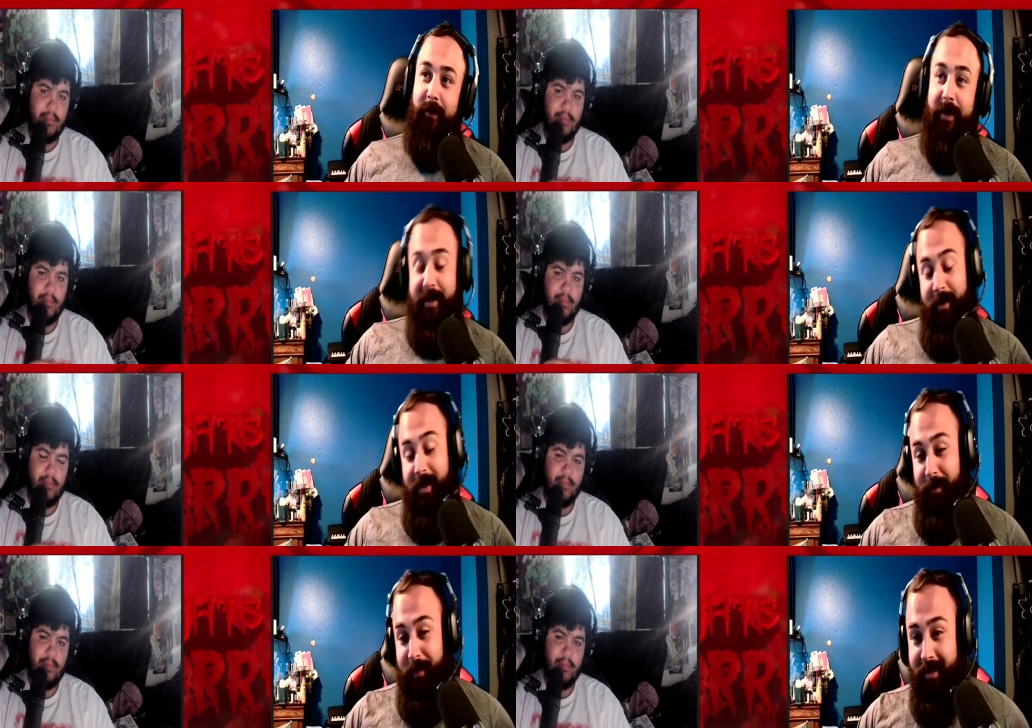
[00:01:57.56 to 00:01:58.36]
Speaker 1: Reason
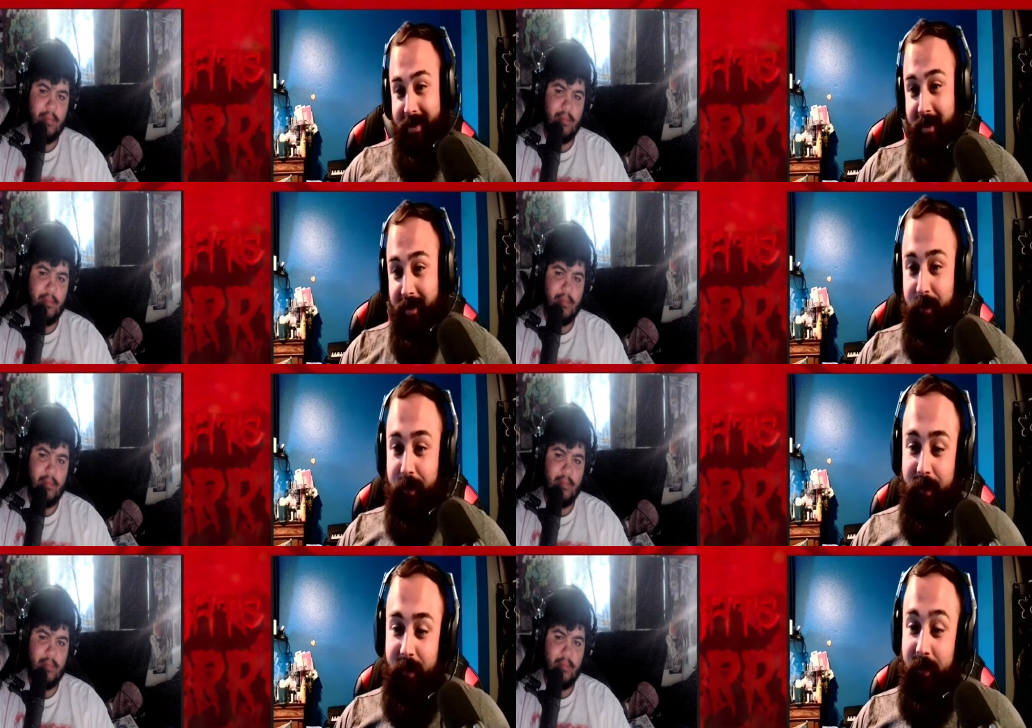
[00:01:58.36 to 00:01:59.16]
why I picked it
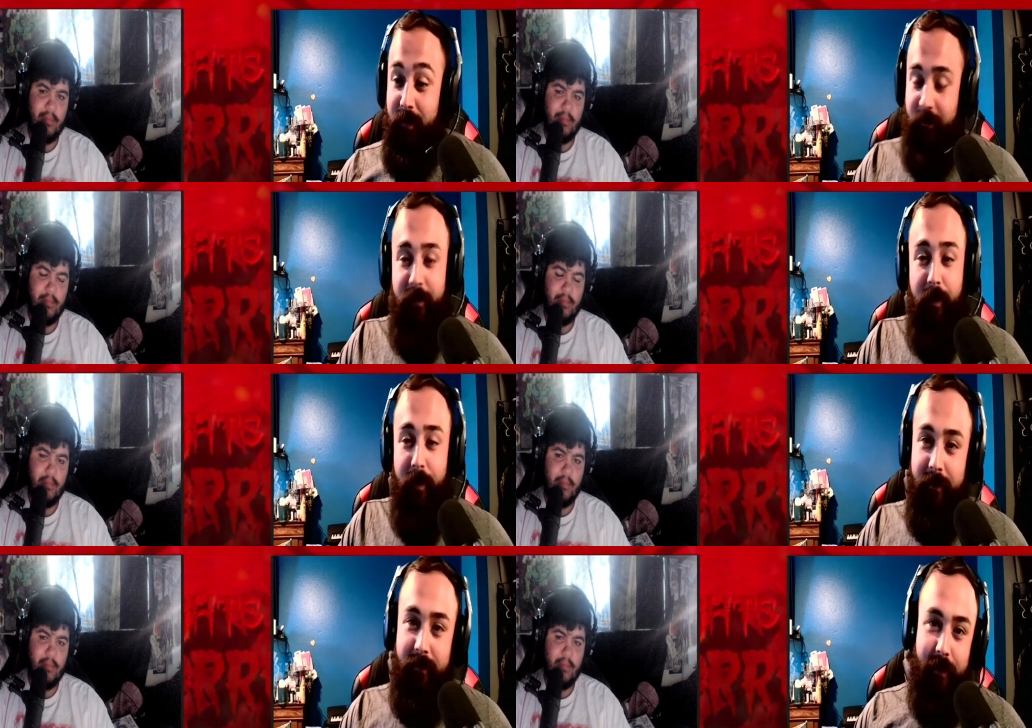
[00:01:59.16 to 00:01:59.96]

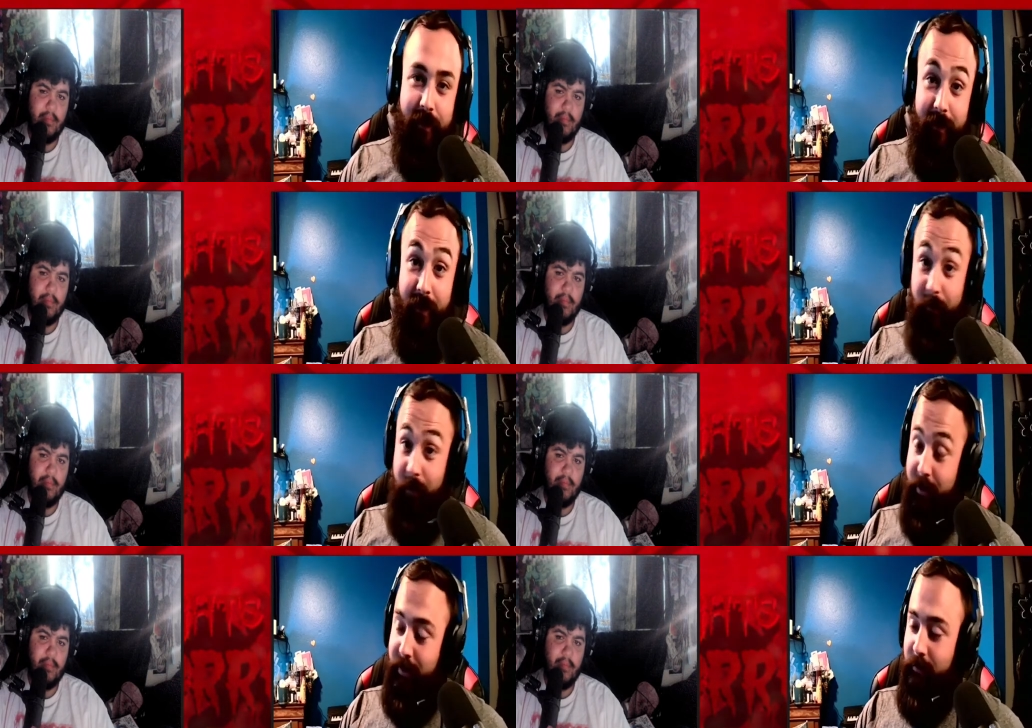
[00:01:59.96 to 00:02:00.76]
for those of you that are
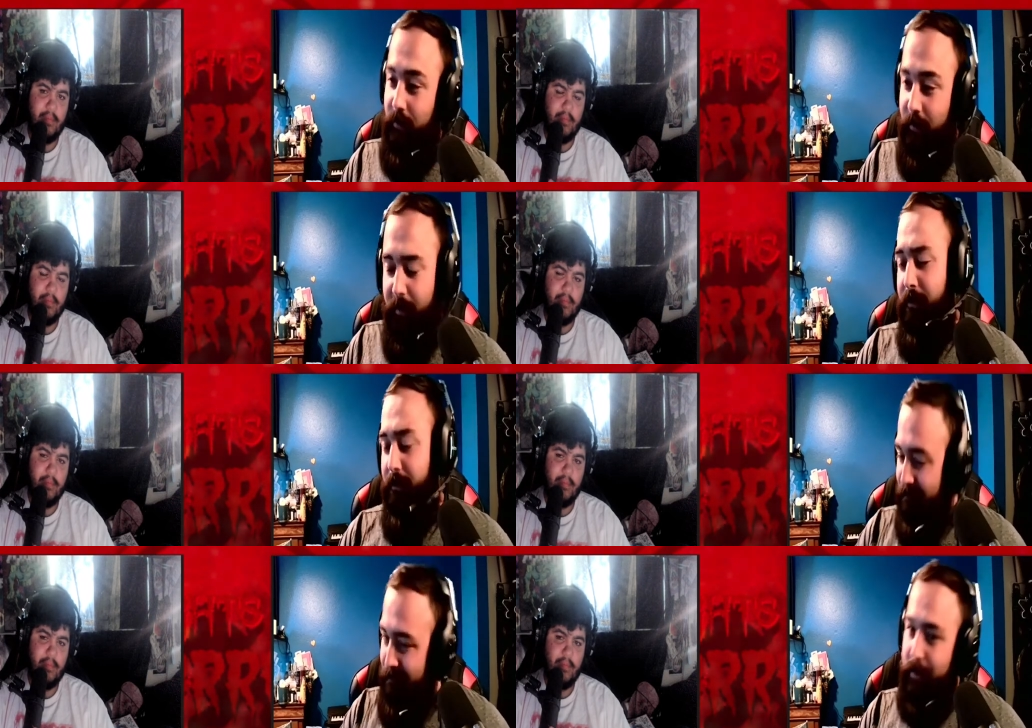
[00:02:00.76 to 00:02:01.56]
watching,
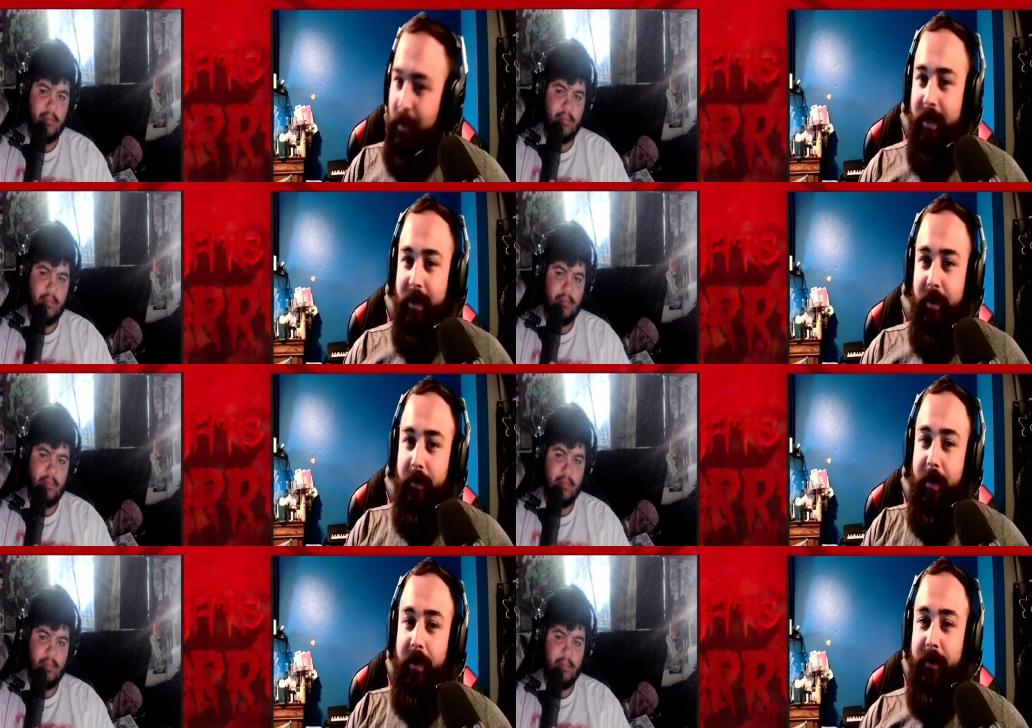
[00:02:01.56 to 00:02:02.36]
probably a good
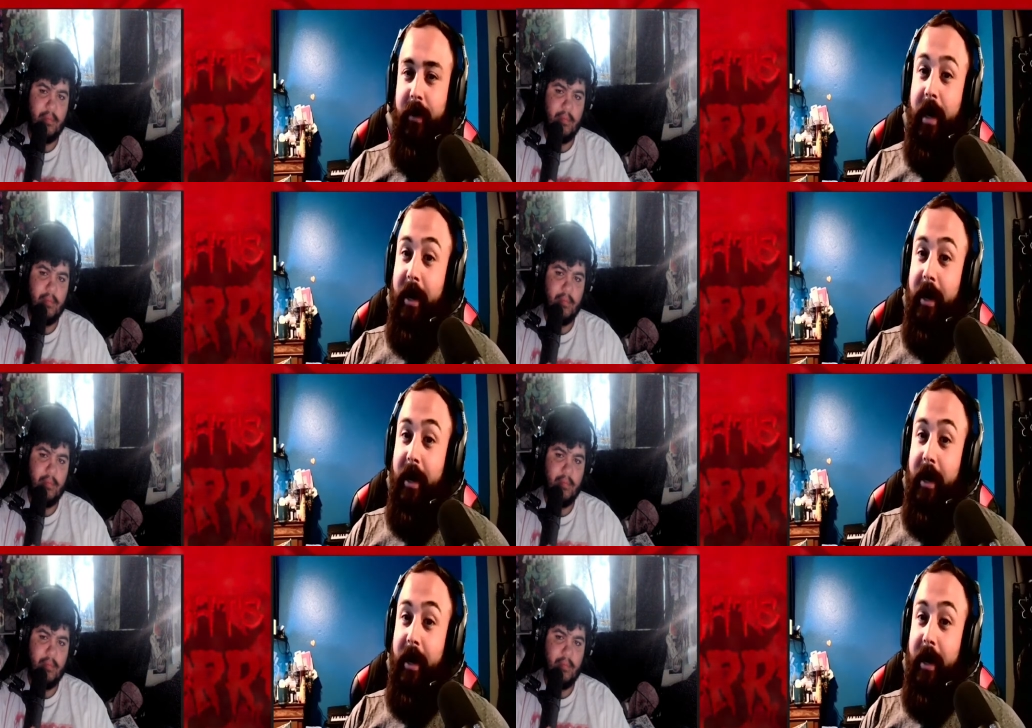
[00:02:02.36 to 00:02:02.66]
amount of you